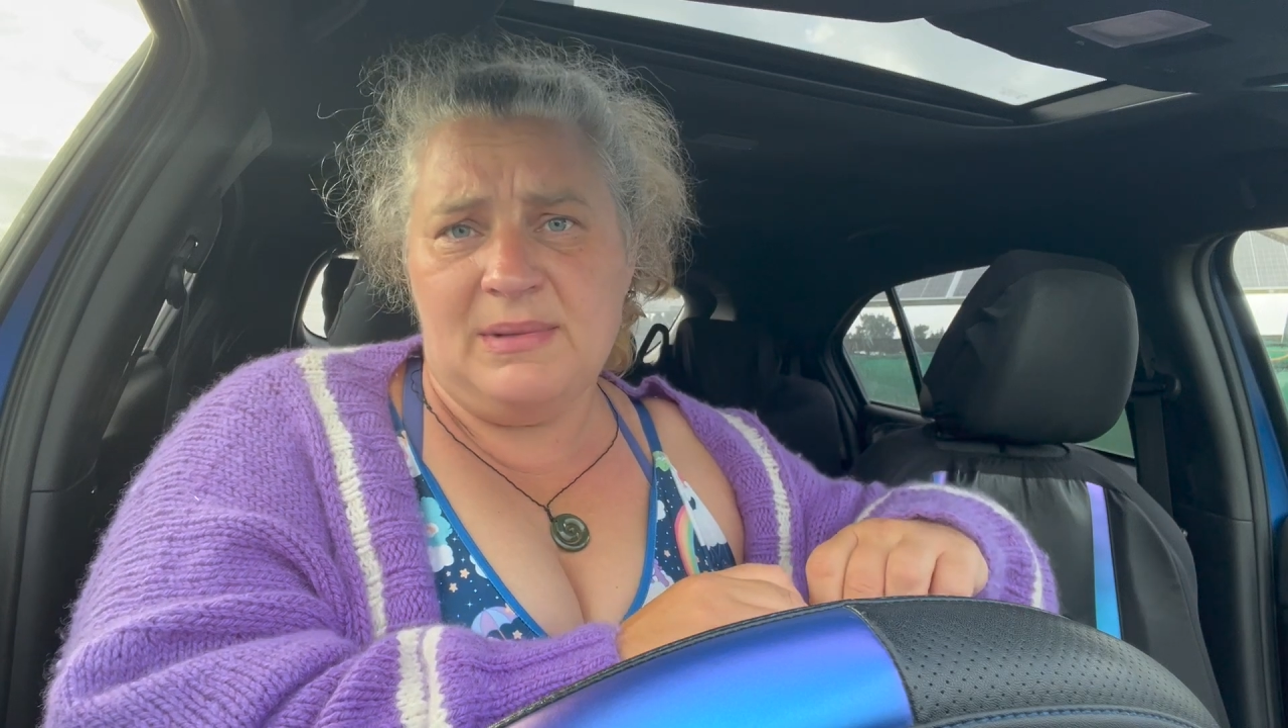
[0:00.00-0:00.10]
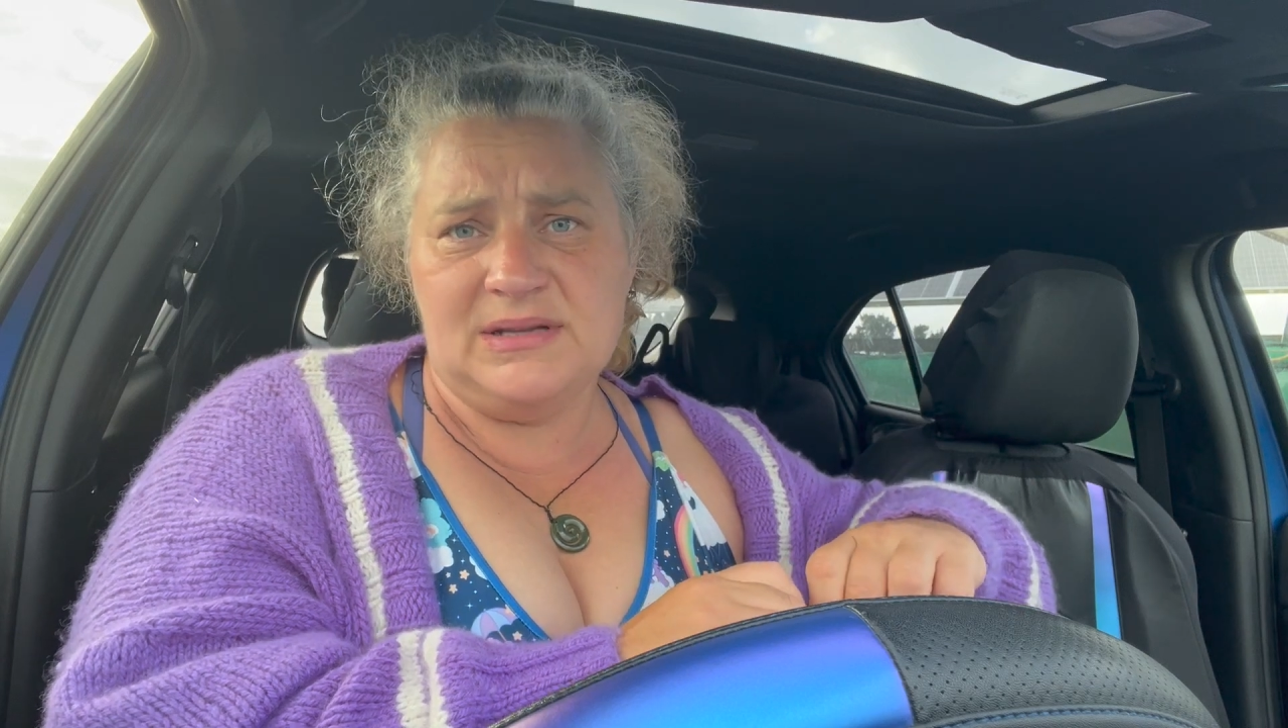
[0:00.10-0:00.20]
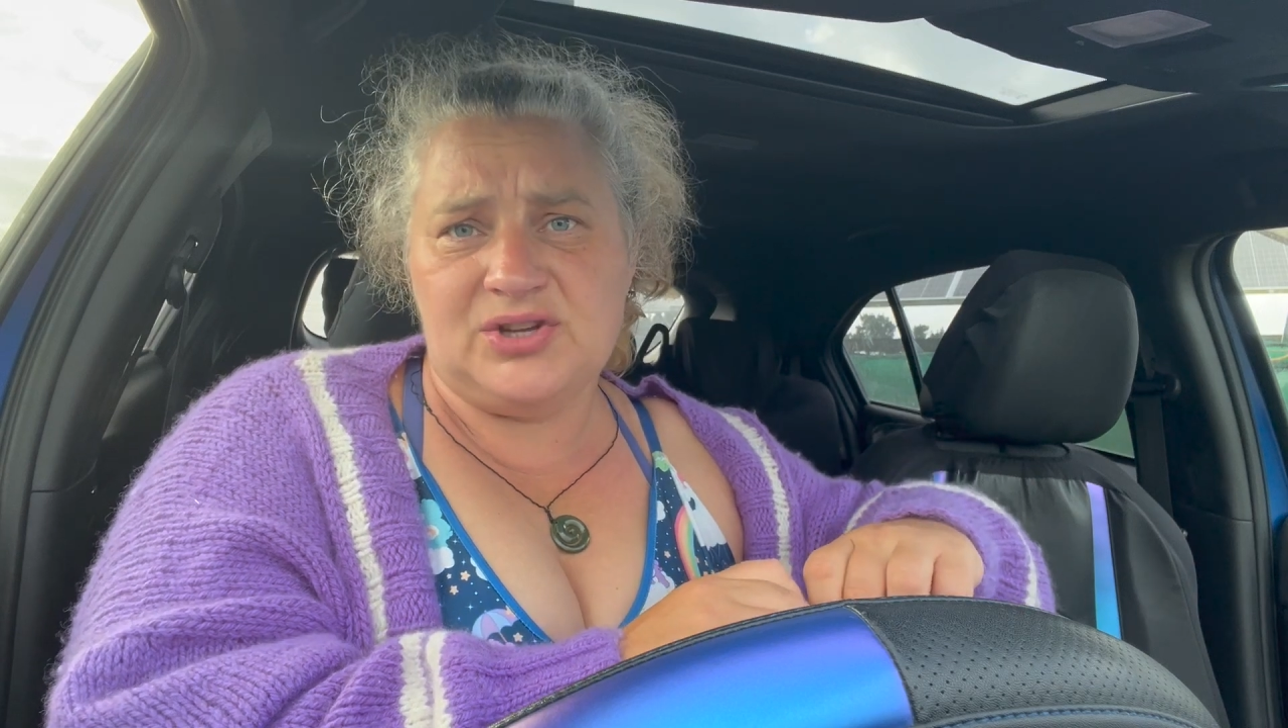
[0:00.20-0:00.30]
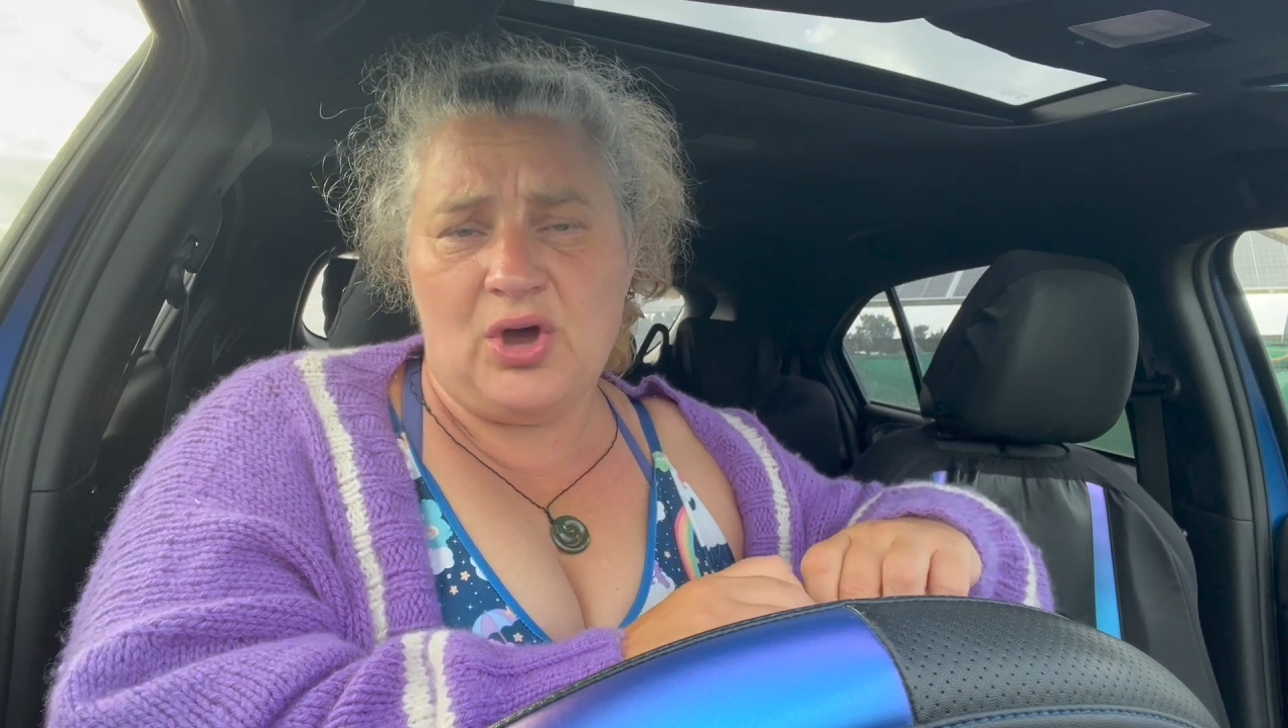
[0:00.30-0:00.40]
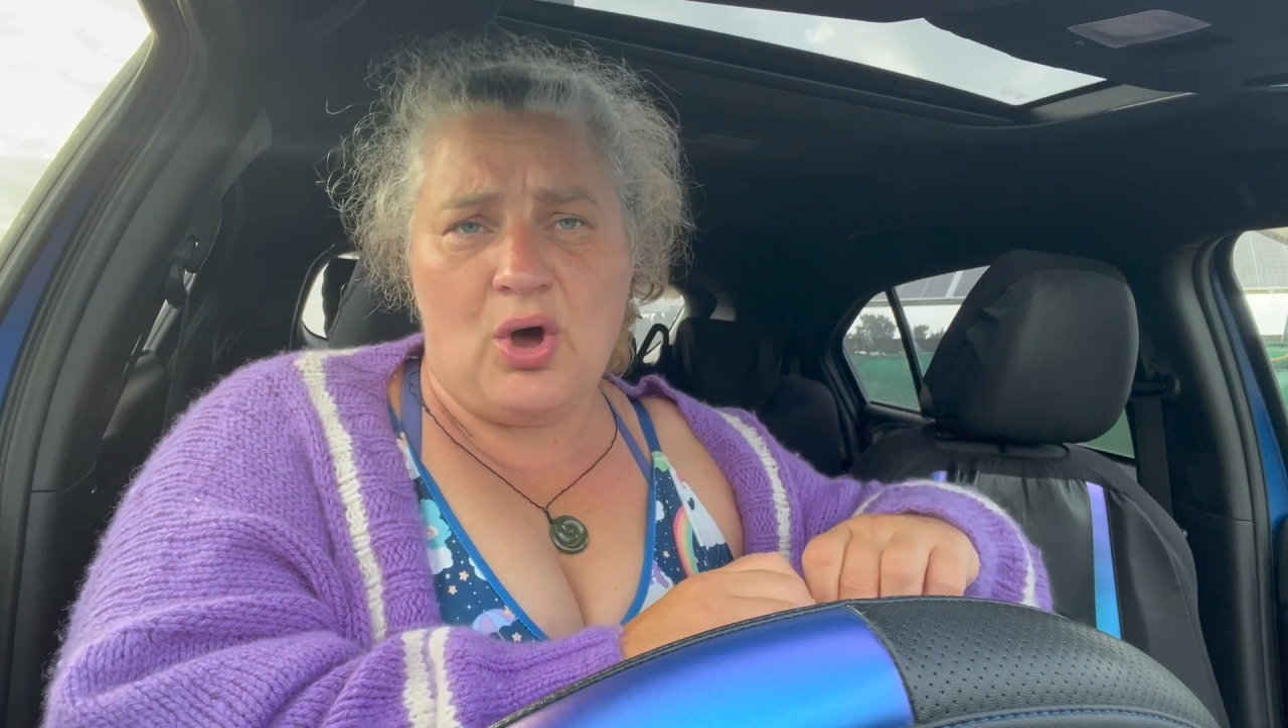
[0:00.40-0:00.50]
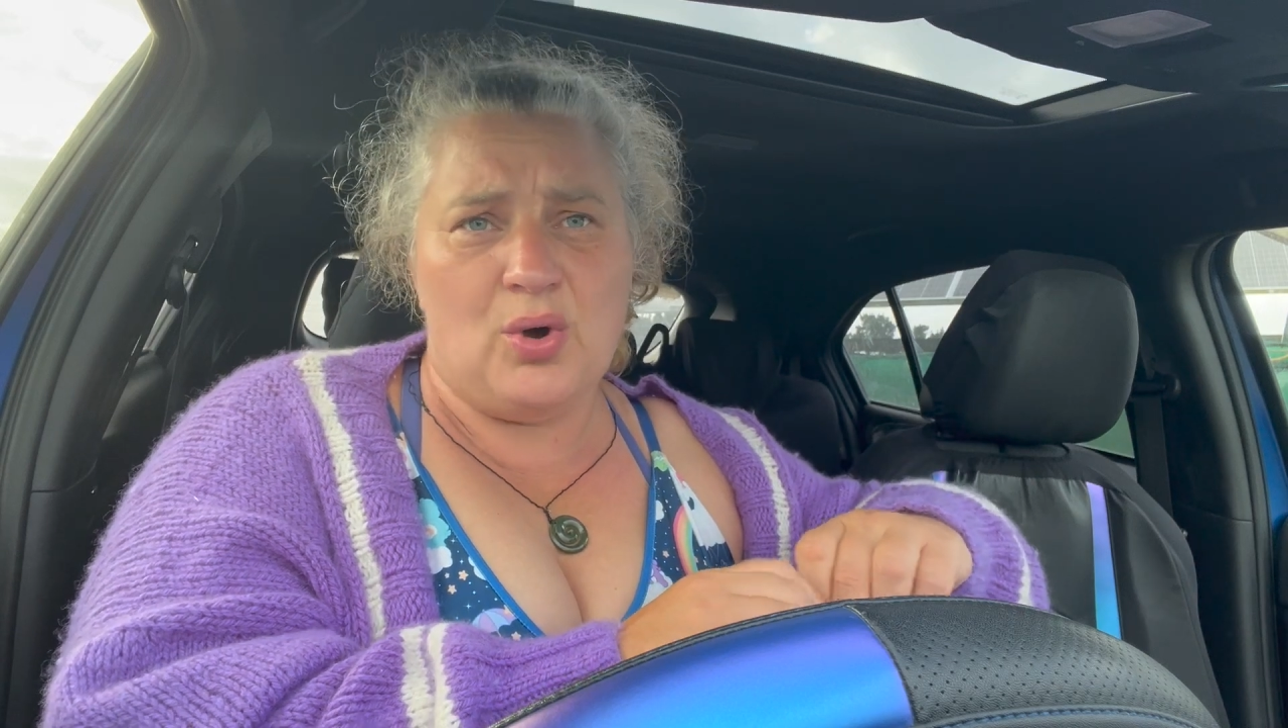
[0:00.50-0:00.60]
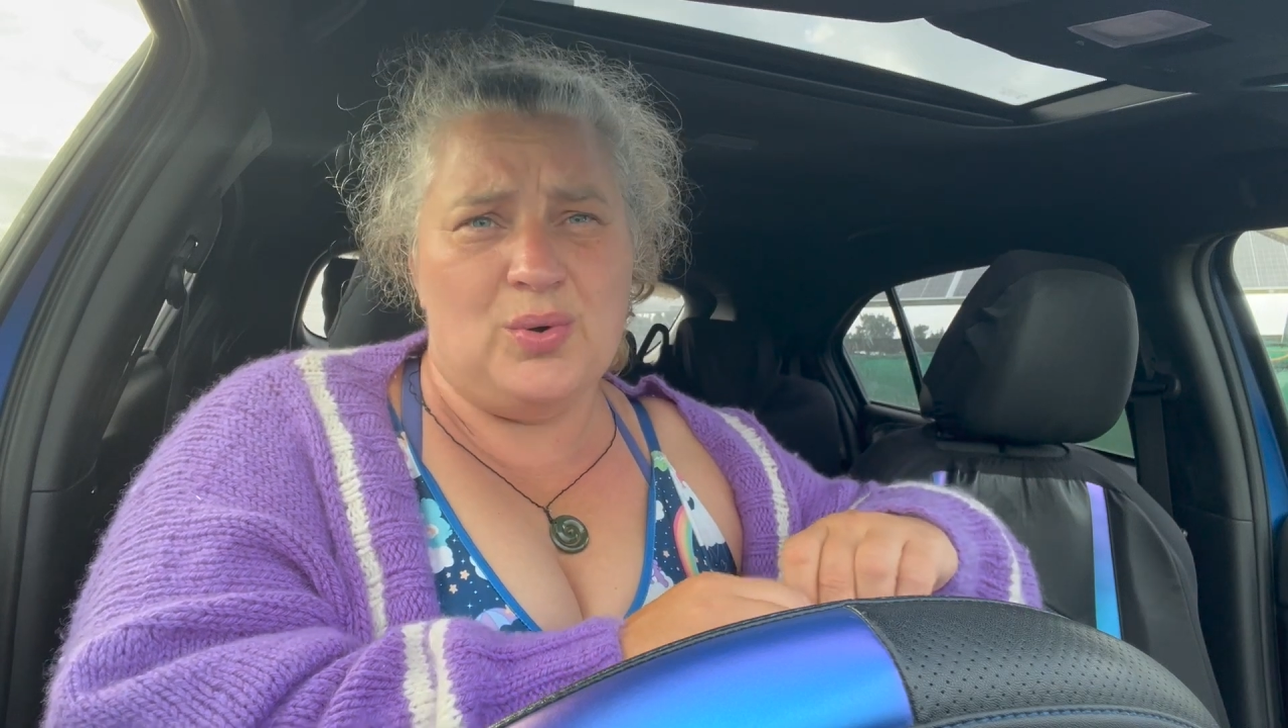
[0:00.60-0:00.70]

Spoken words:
must go,